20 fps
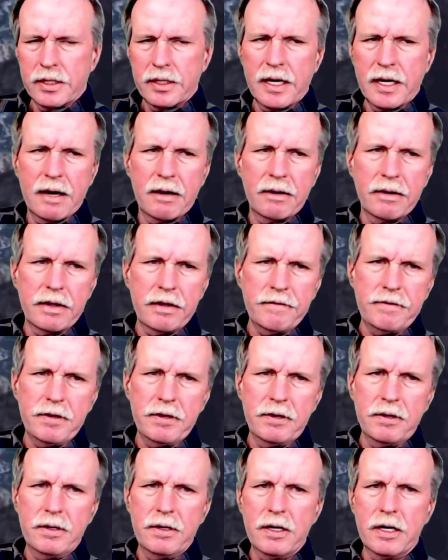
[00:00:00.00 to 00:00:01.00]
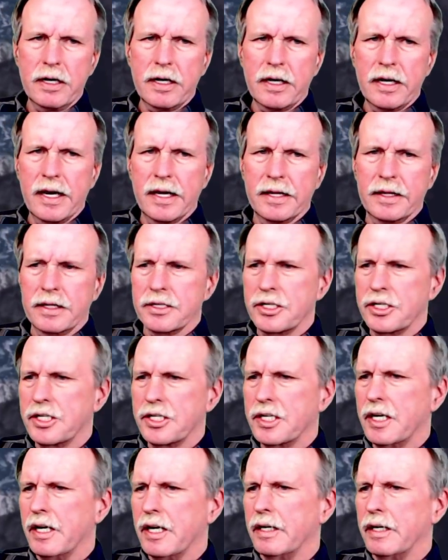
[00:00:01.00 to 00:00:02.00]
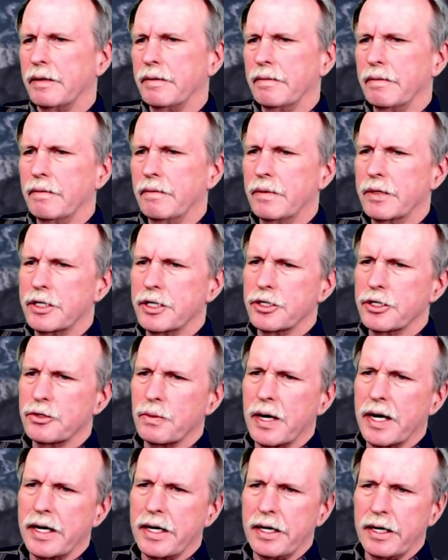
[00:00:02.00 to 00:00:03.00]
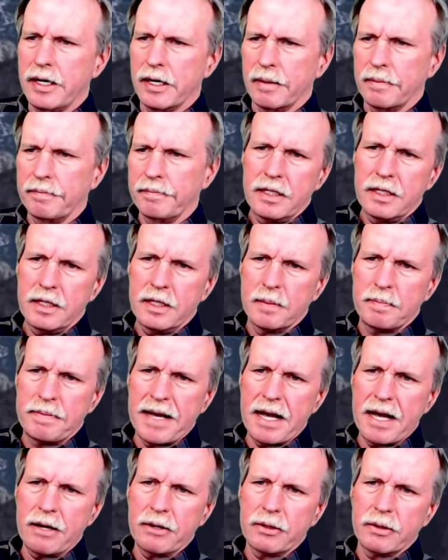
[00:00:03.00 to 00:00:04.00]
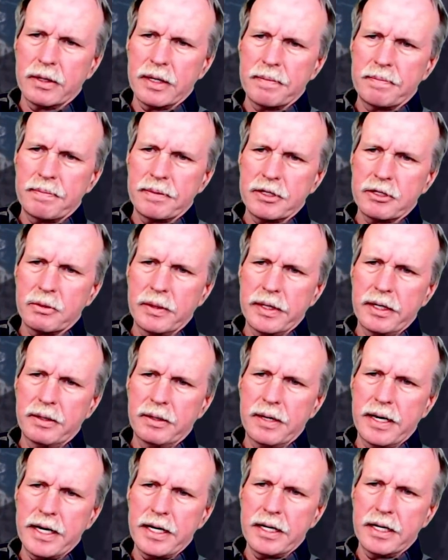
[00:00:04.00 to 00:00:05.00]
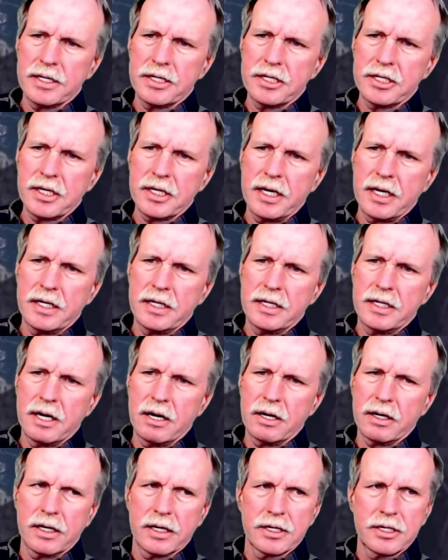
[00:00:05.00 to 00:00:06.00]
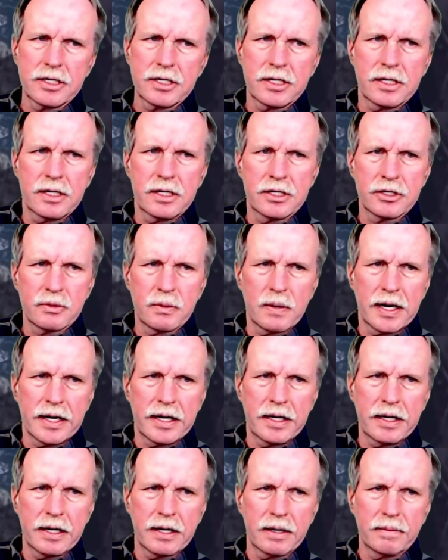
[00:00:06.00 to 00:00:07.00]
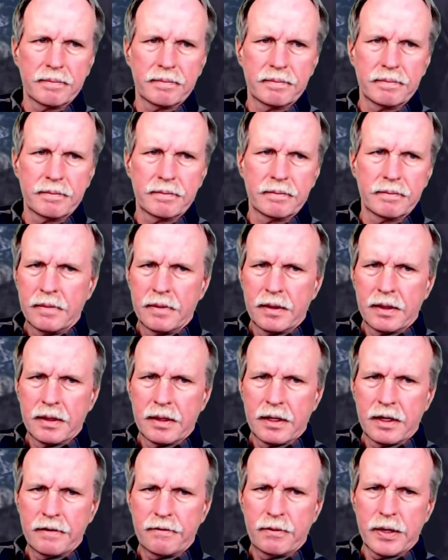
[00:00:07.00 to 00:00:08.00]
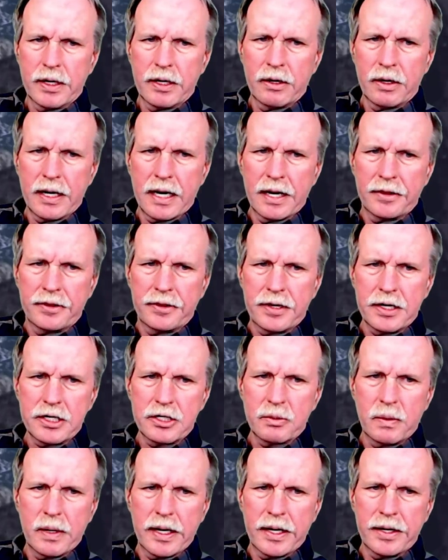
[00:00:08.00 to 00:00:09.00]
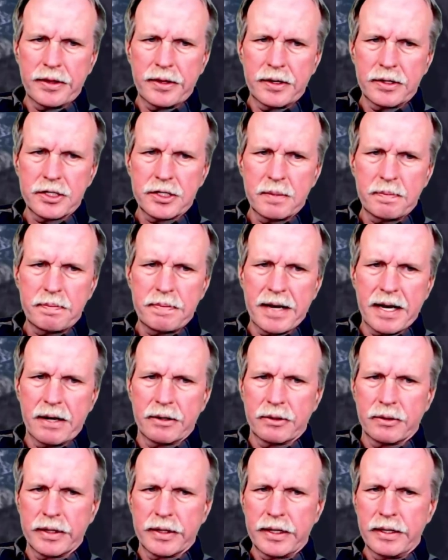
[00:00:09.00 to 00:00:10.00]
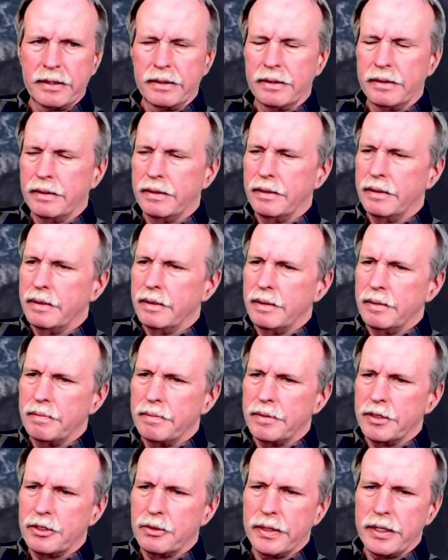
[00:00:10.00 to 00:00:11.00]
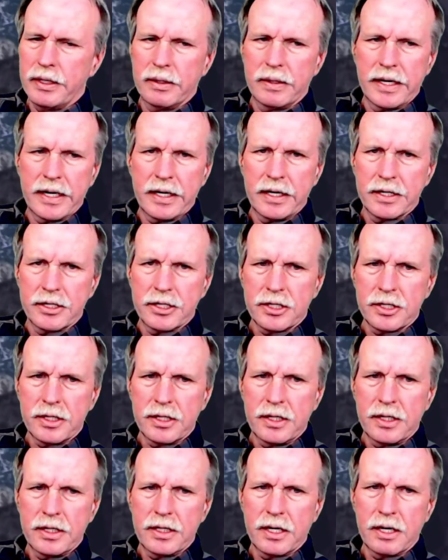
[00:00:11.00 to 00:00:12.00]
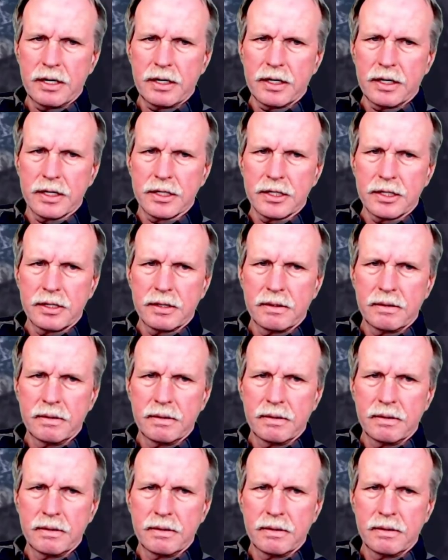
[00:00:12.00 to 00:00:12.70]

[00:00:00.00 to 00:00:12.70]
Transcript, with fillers: Now, if you look at the sun, which is right here, the boundary between lightness and darkness is right here. If we go down this way, there's the boundary between lightness and darkness.